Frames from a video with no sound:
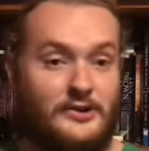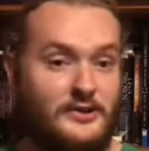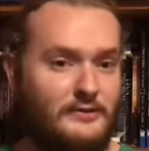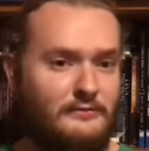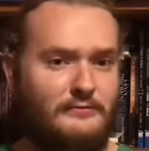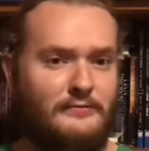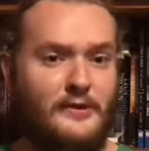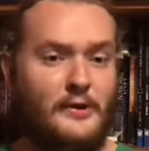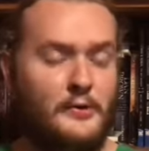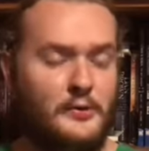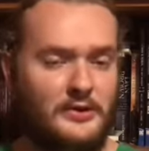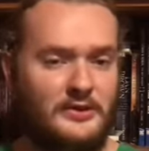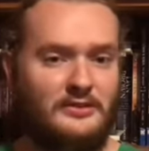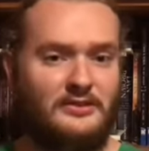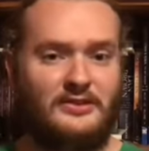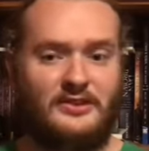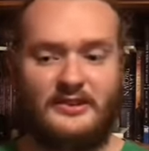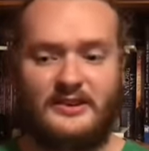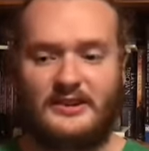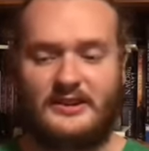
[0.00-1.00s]

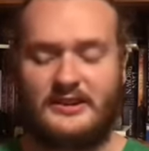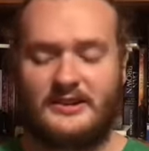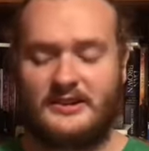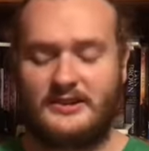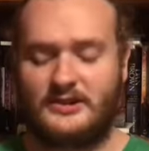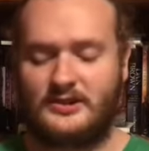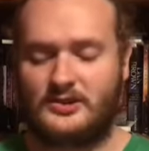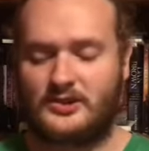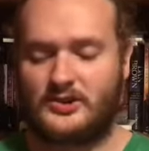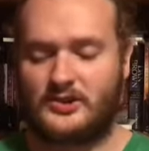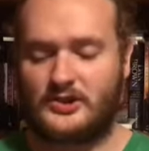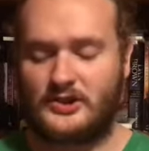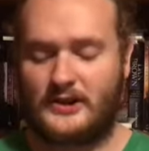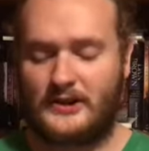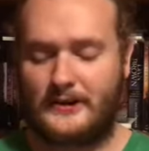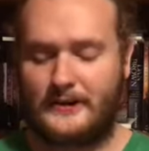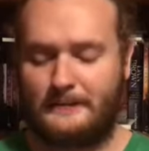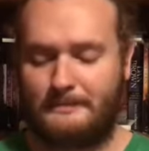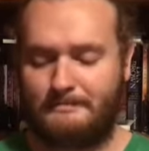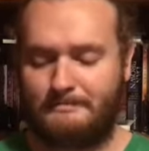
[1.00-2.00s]
devoted to each
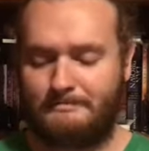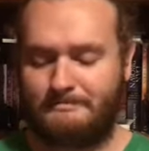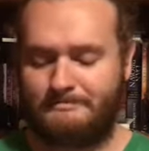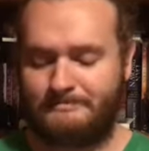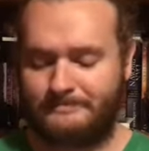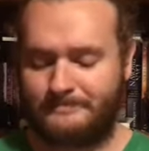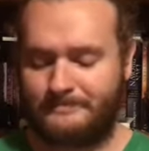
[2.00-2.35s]
um,